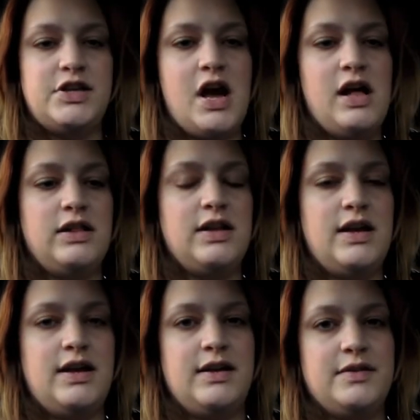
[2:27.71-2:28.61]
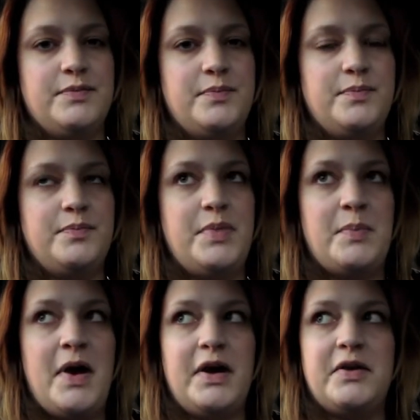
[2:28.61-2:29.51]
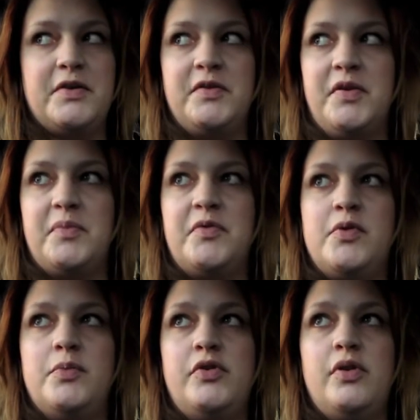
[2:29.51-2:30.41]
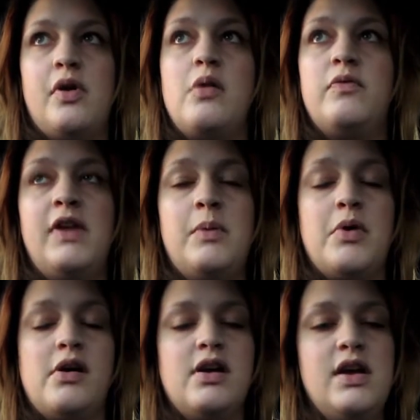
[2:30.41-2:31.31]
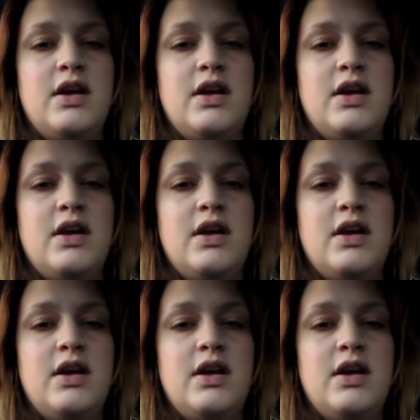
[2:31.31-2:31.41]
I'll be back on top form soon, hopefully, but